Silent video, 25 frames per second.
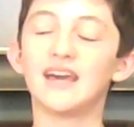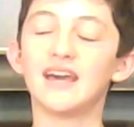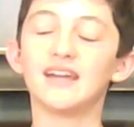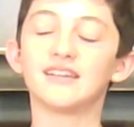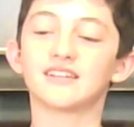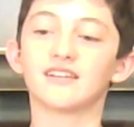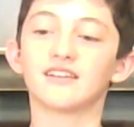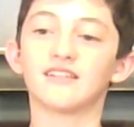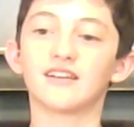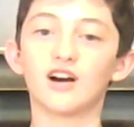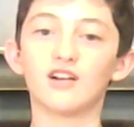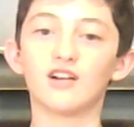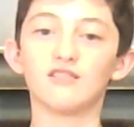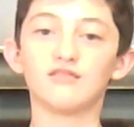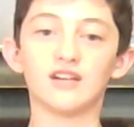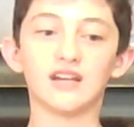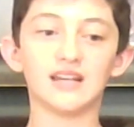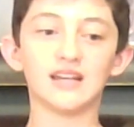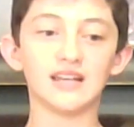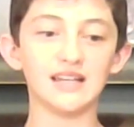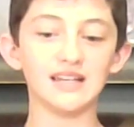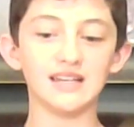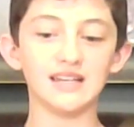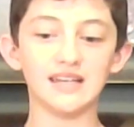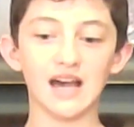It's something I
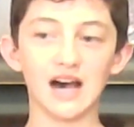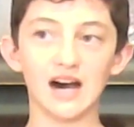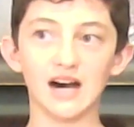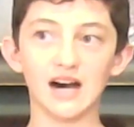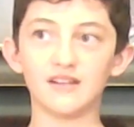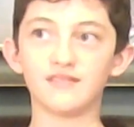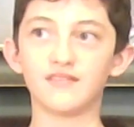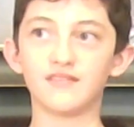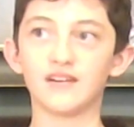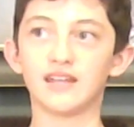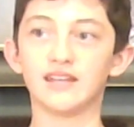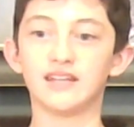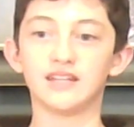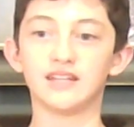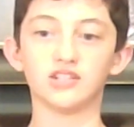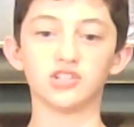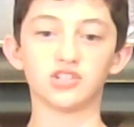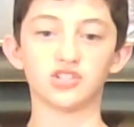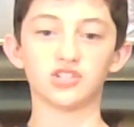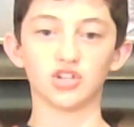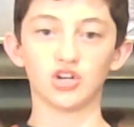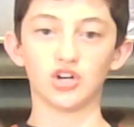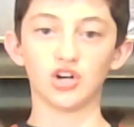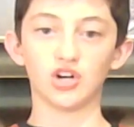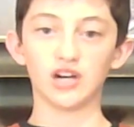really love and
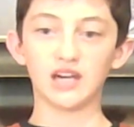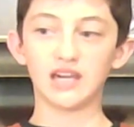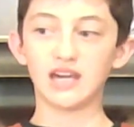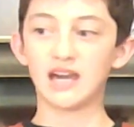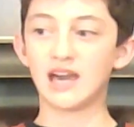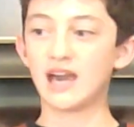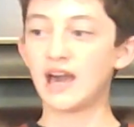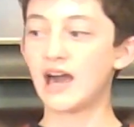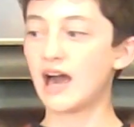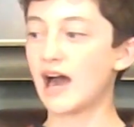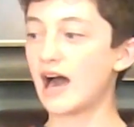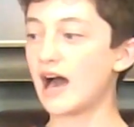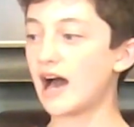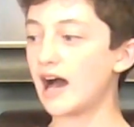enjoy.